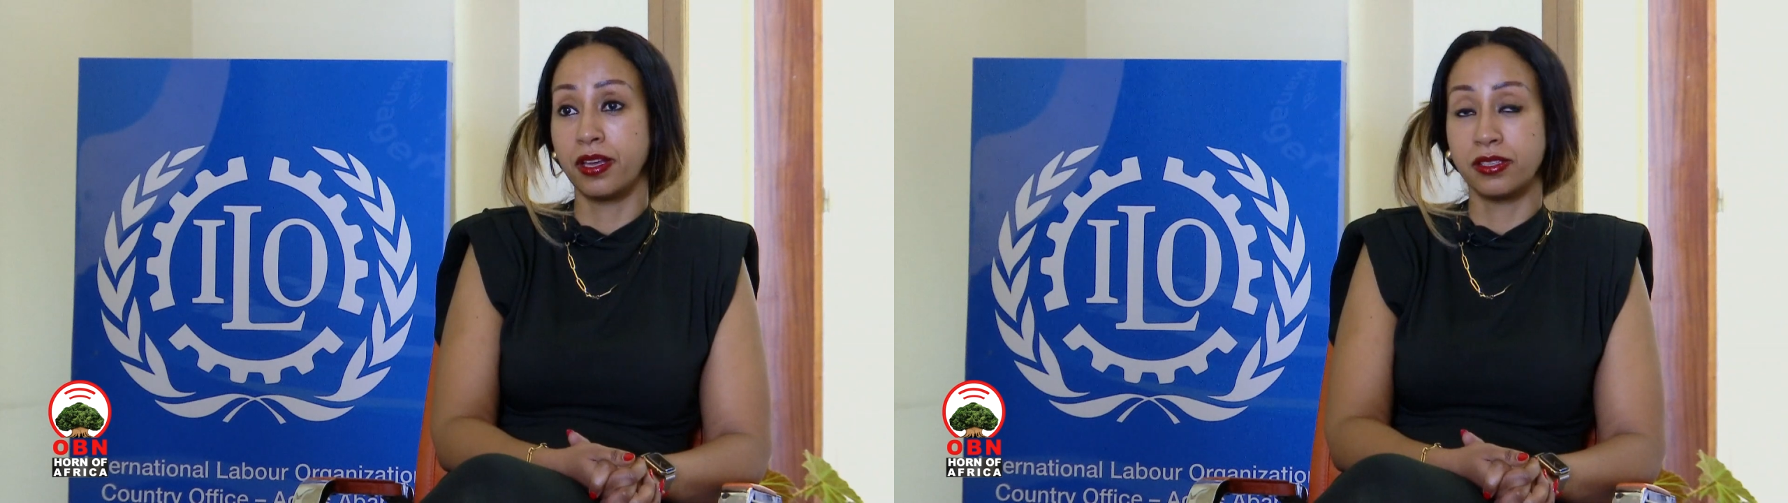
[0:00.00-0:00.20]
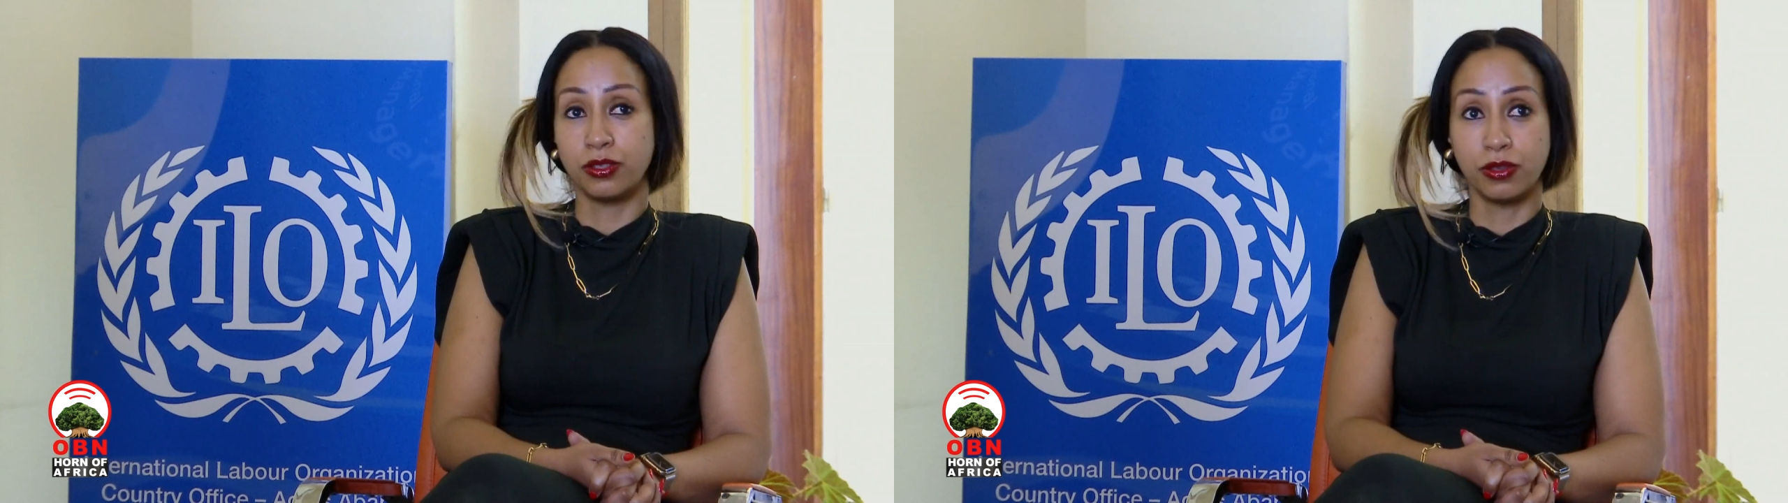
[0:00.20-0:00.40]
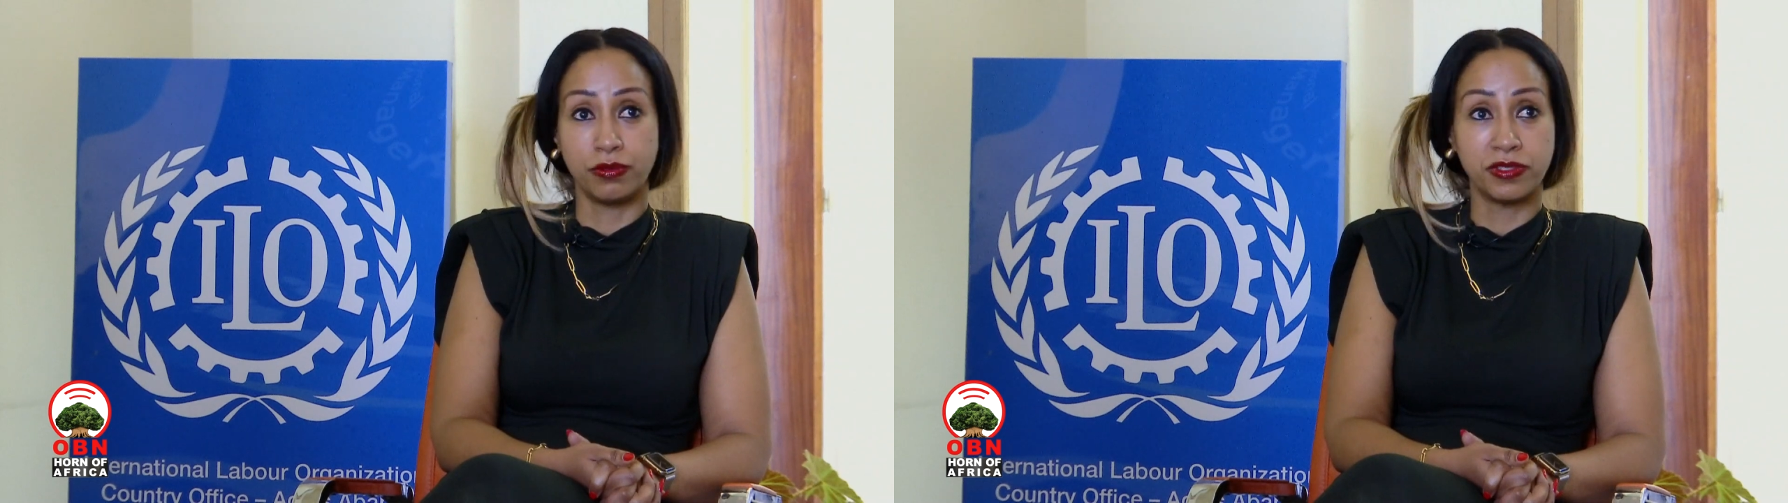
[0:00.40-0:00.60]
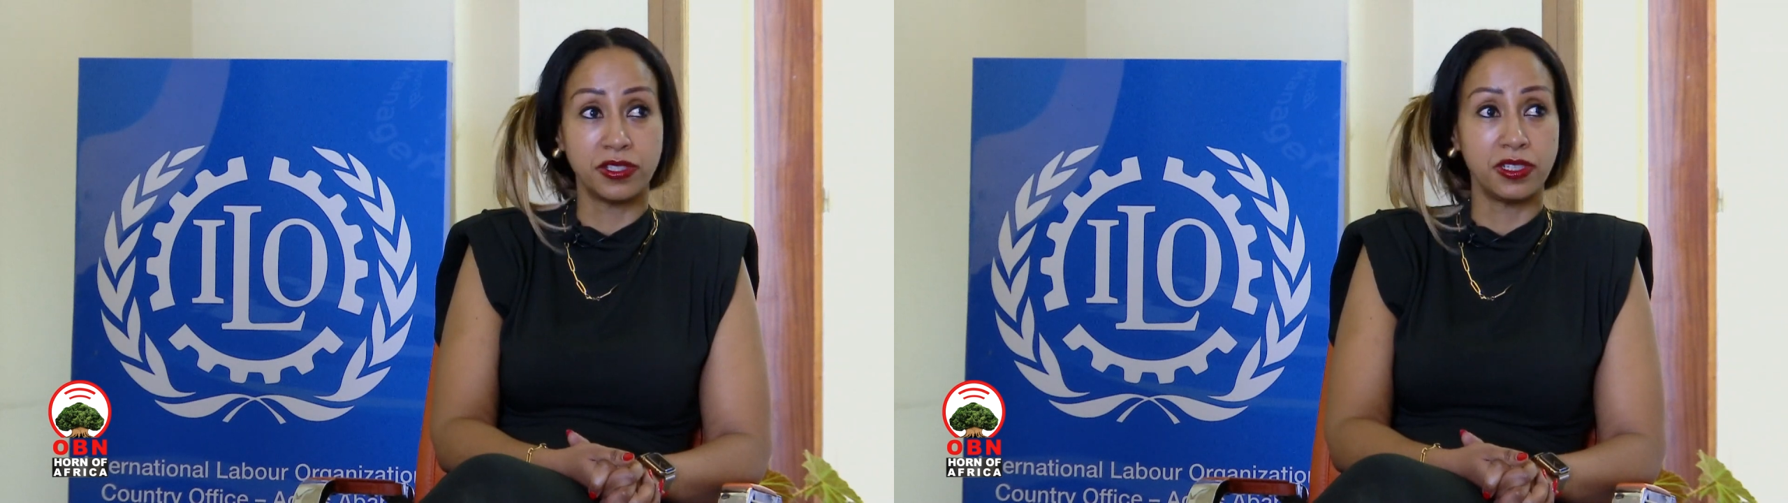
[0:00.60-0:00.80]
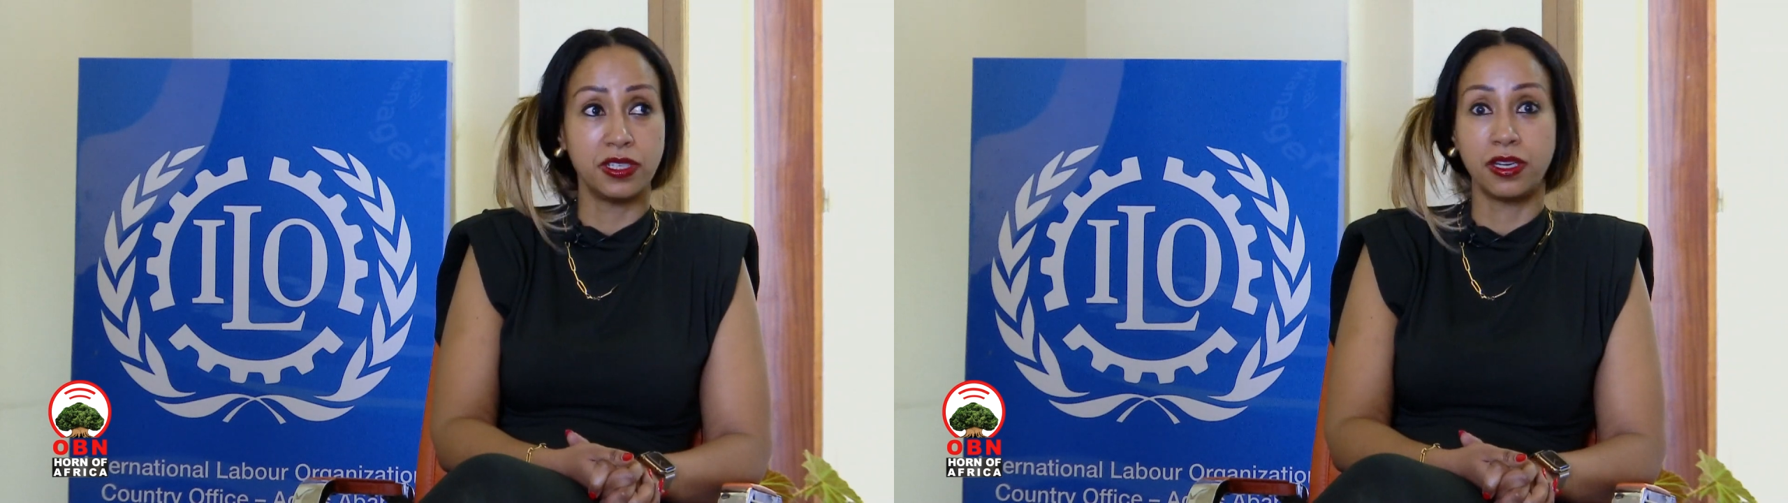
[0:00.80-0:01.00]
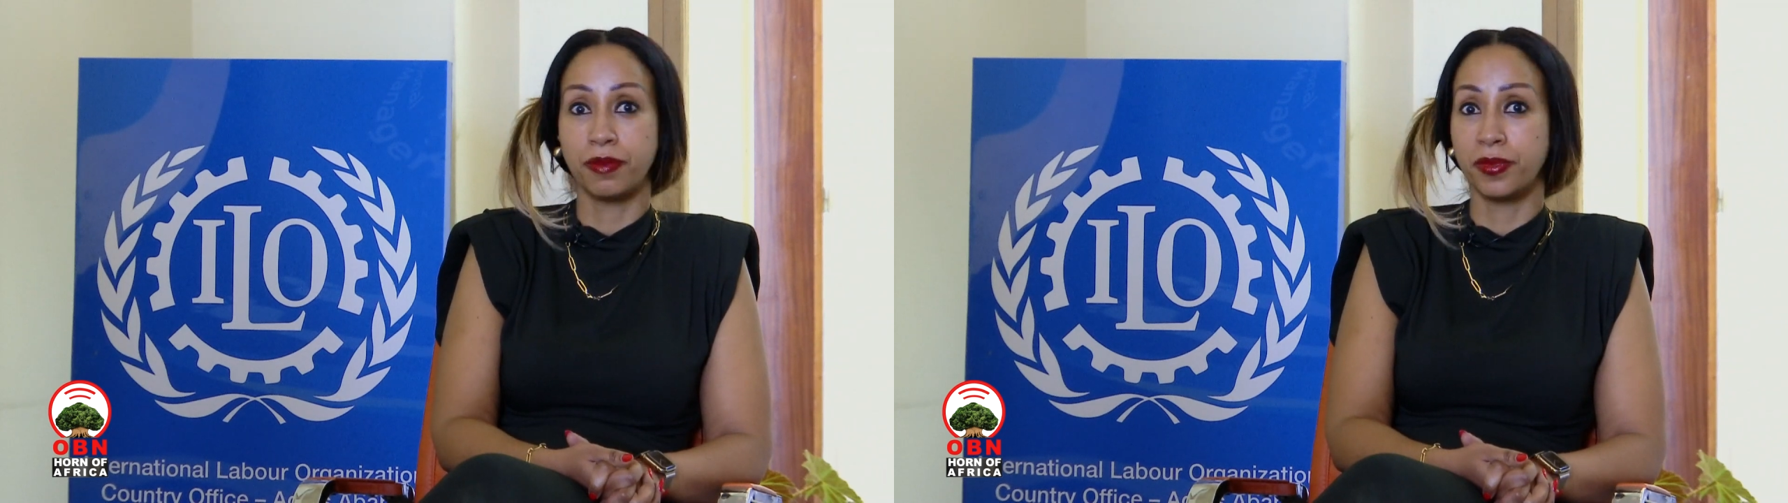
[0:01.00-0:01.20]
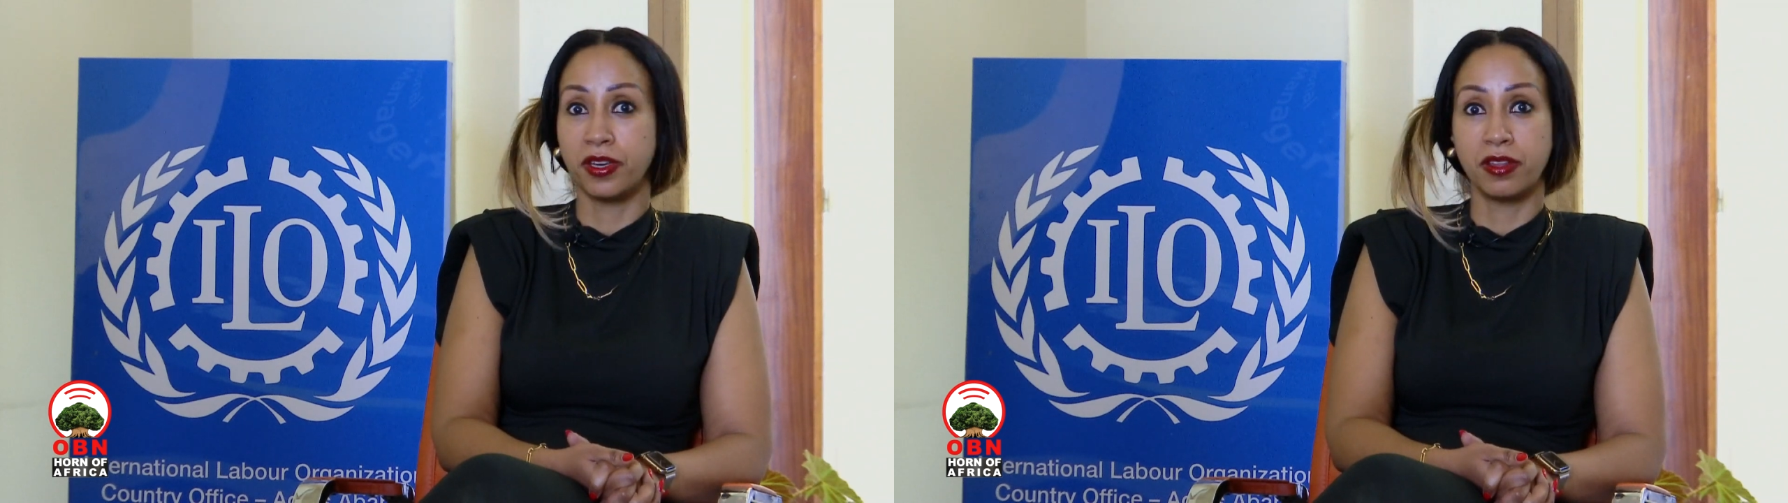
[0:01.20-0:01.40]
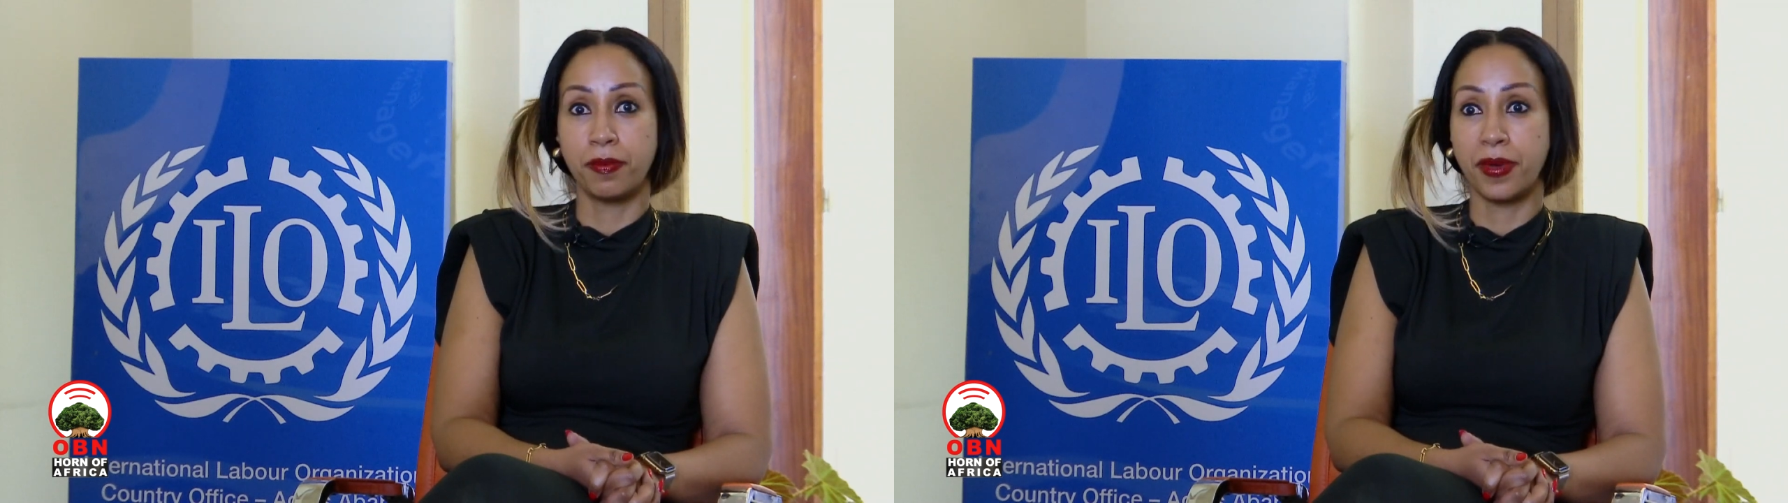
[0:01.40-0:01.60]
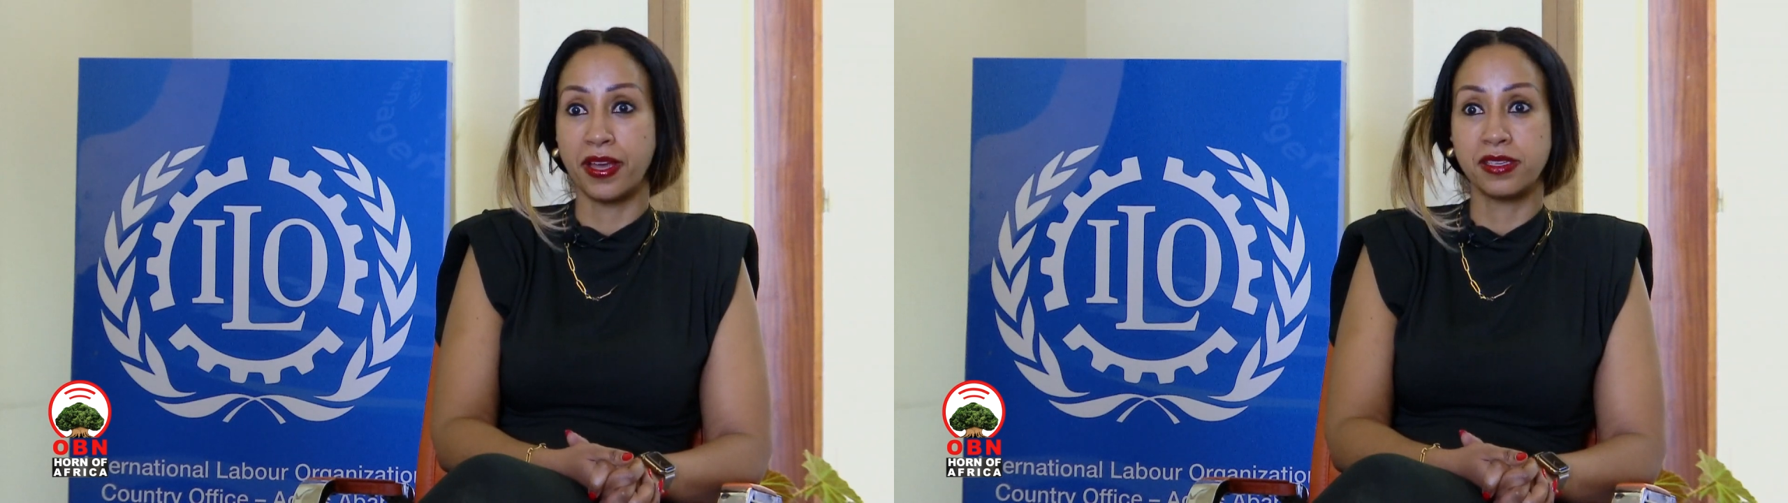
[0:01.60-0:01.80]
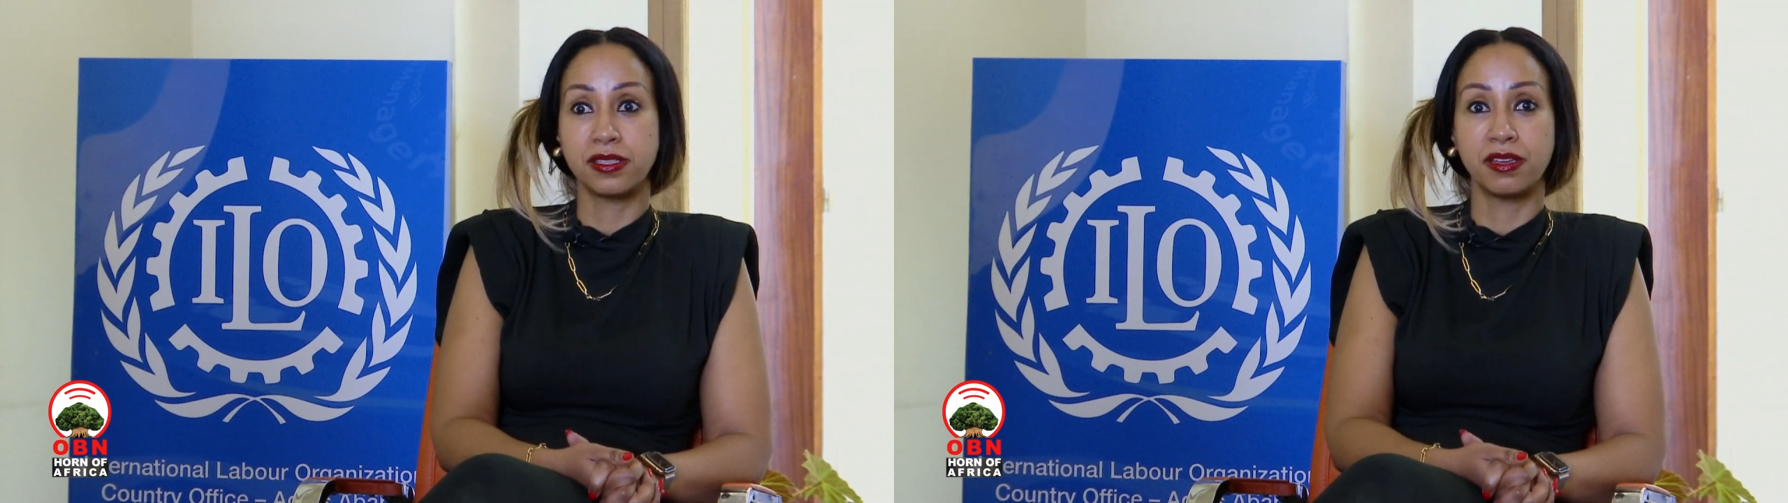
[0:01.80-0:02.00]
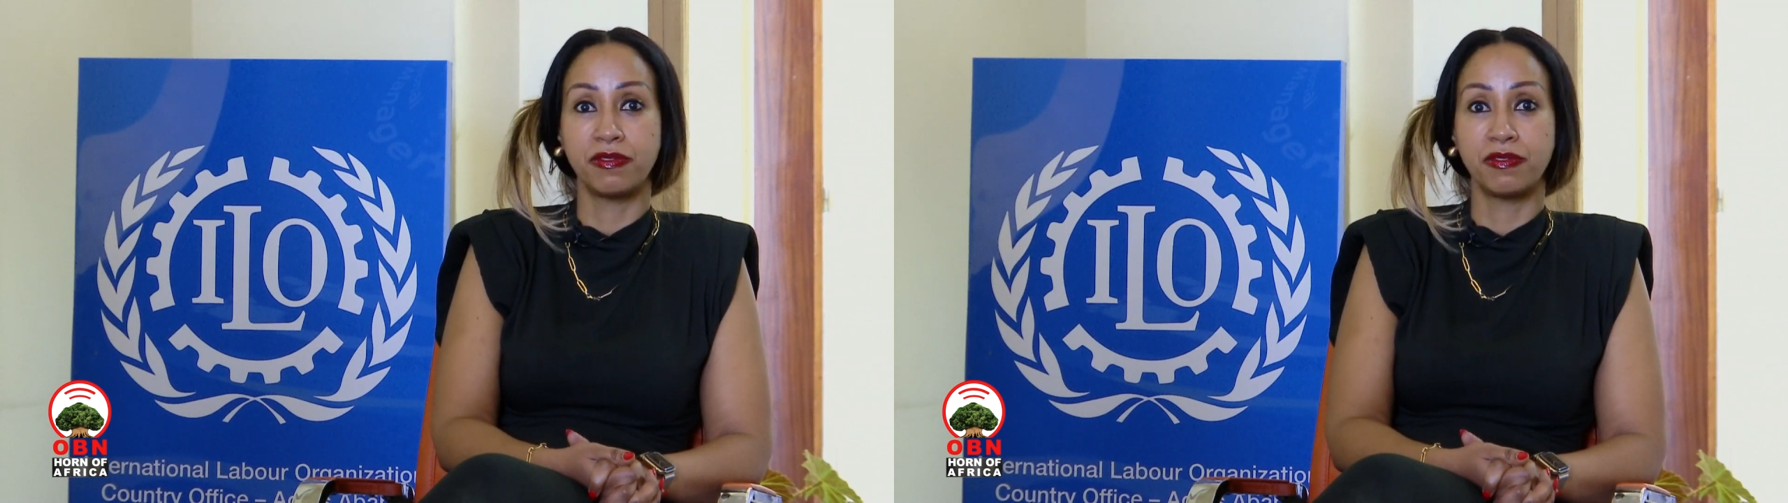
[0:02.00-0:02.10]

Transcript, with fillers: as you've seen, I mean, in the past,